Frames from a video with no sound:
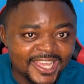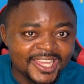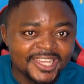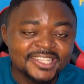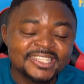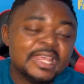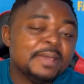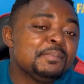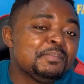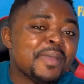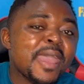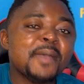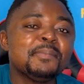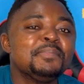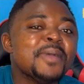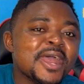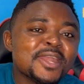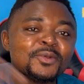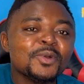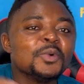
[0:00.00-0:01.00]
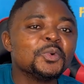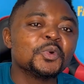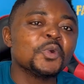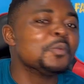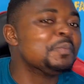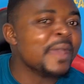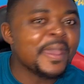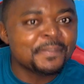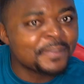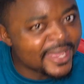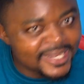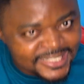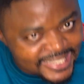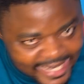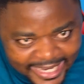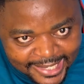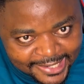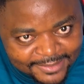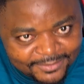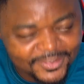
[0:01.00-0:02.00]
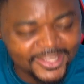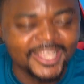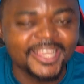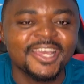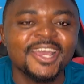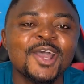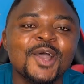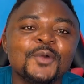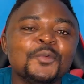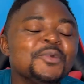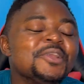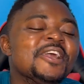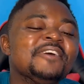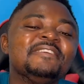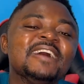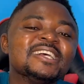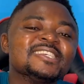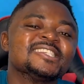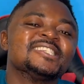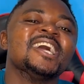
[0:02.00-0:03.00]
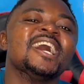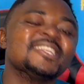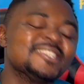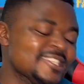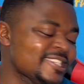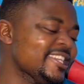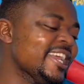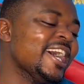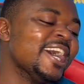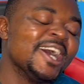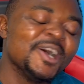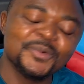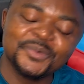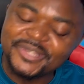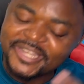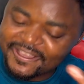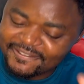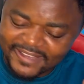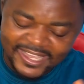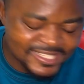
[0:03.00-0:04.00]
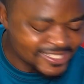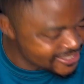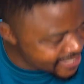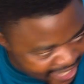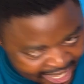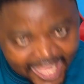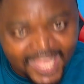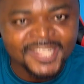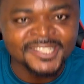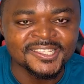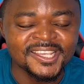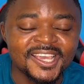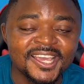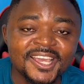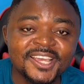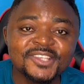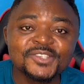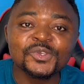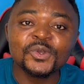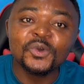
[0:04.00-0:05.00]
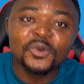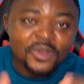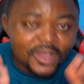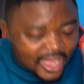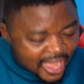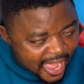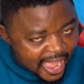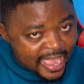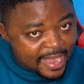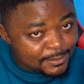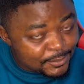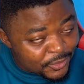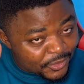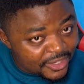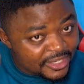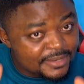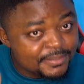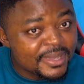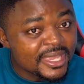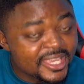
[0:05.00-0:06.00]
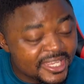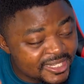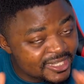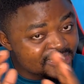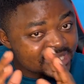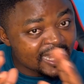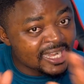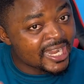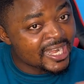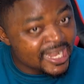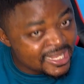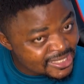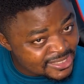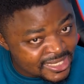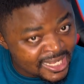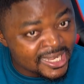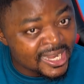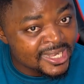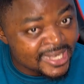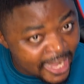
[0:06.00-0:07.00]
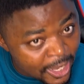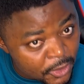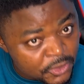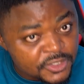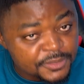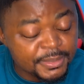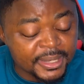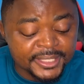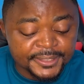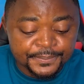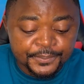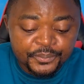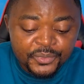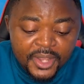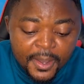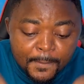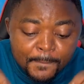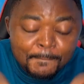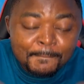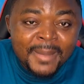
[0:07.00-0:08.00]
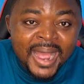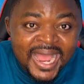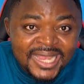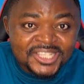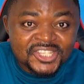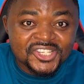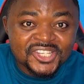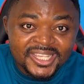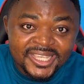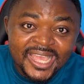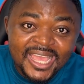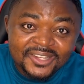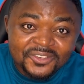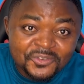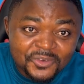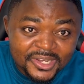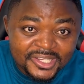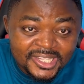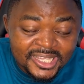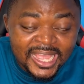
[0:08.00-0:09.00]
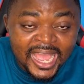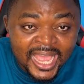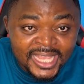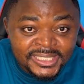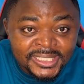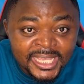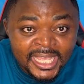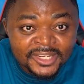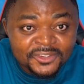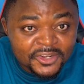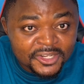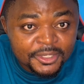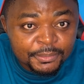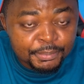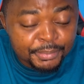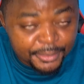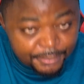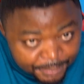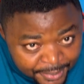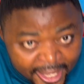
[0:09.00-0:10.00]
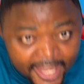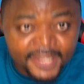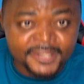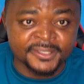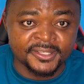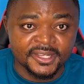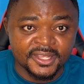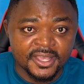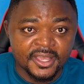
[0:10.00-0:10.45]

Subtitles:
The pepper, we will go pepper then. We never start now. We never start. So I am already making this an announcement. March, get ready, guys. Get ready, prepared.